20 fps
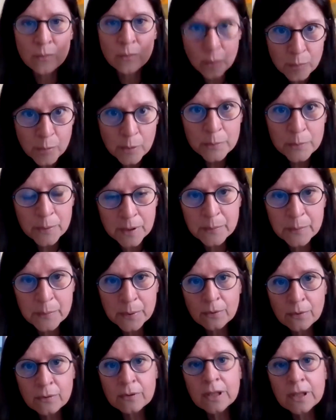group of
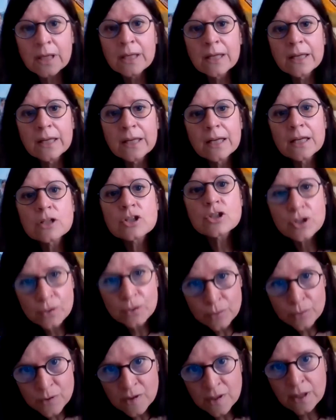people
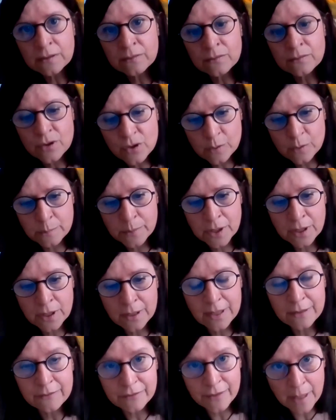choosing to
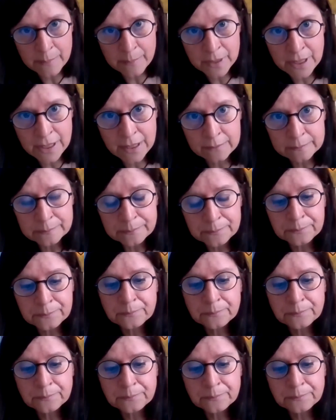be a family.